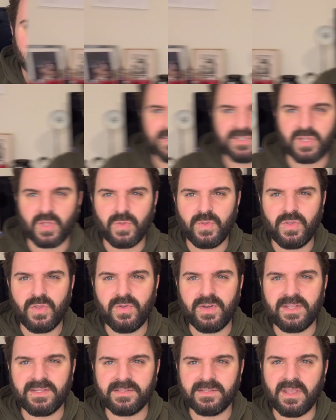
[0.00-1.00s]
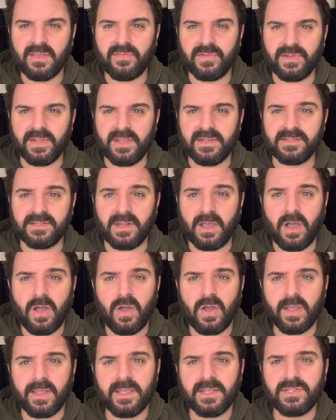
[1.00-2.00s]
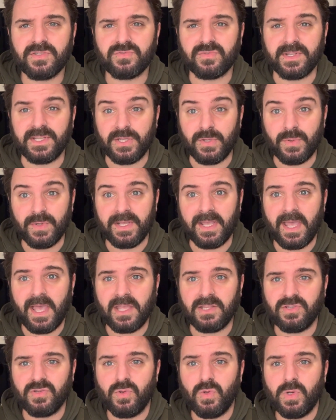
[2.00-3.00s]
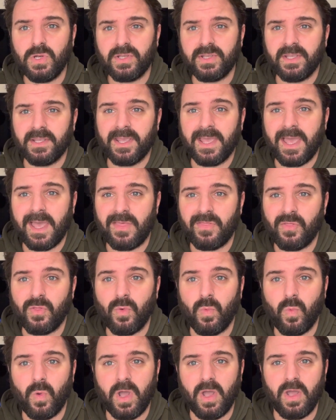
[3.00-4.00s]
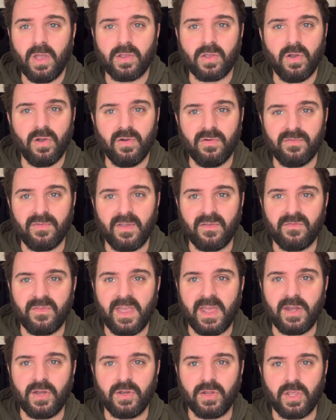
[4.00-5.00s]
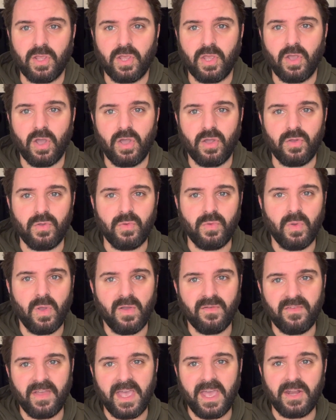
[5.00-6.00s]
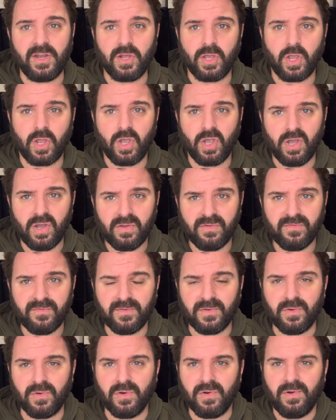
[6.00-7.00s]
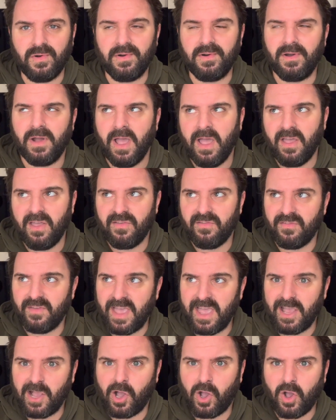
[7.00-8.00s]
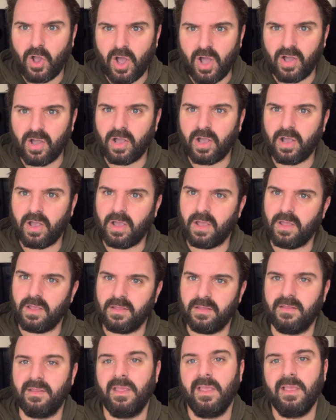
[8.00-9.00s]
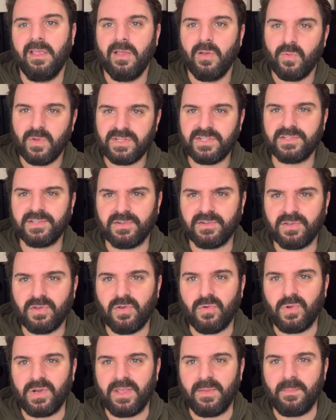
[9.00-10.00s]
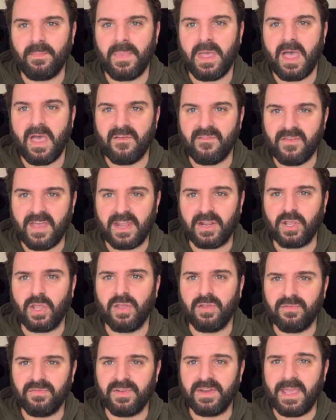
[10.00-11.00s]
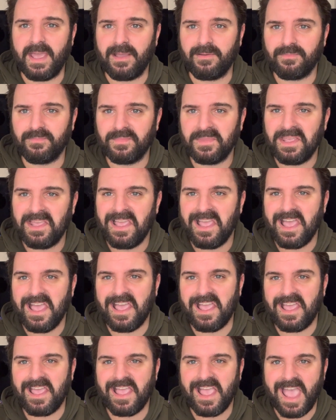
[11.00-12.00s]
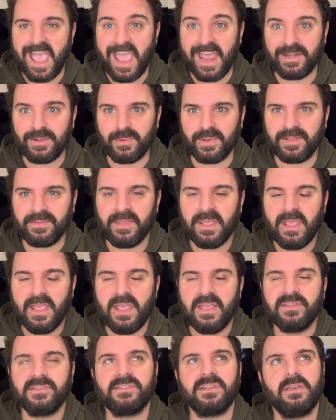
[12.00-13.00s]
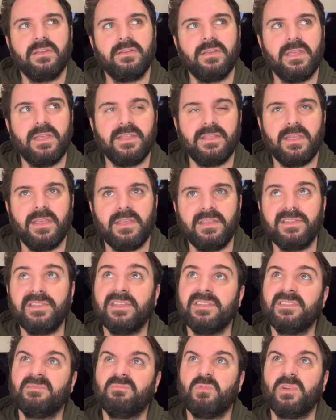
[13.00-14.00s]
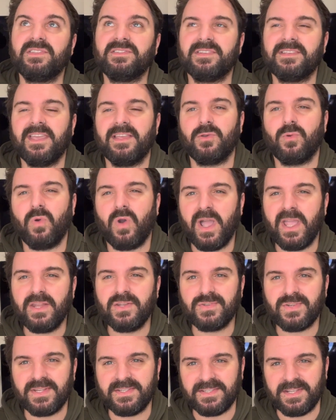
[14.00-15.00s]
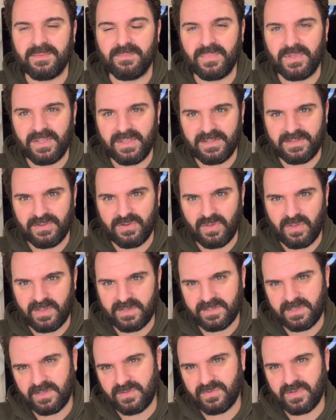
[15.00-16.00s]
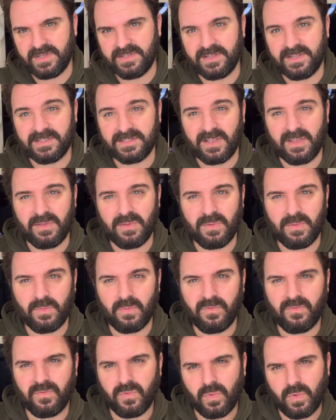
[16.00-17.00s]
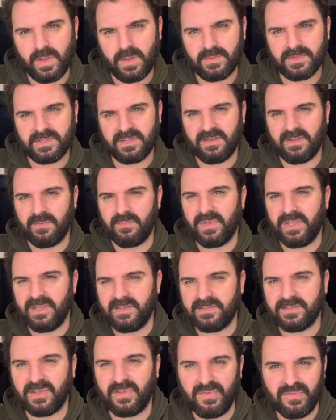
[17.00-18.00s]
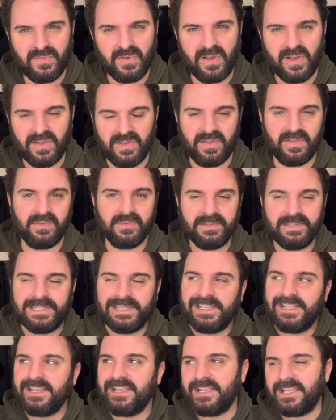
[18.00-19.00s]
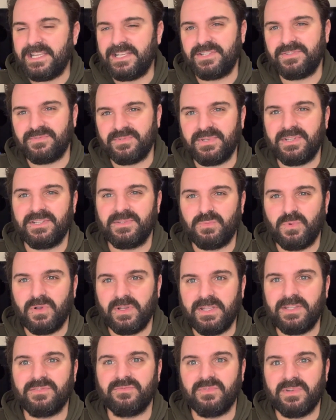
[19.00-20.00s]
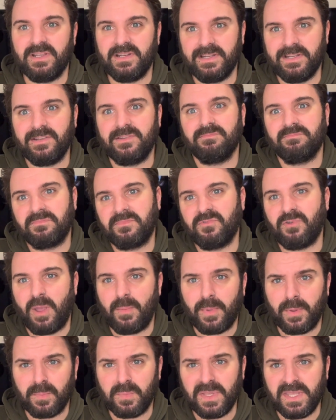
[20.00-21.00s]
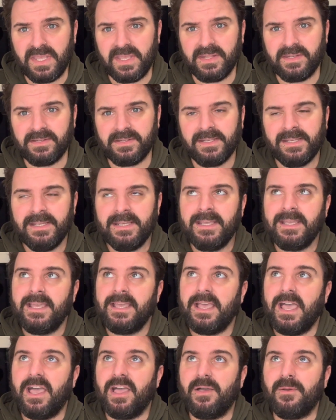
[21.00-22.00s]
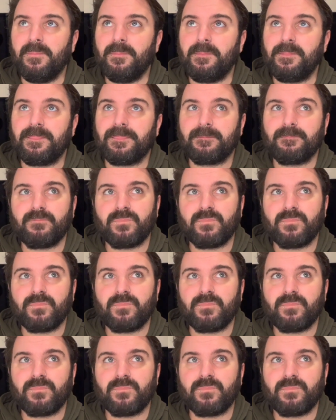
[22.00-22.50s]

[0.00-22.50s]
So Unit 7 is an art history unit, and you're looking at the work of Van Gogh, Van Gogh, or Van Gogh. We're just call him Van Gogh for now. Anyway, so it is once again quite interesting, but not as interesting as I thought it was going to be. So far, history is what is really grabbing me in.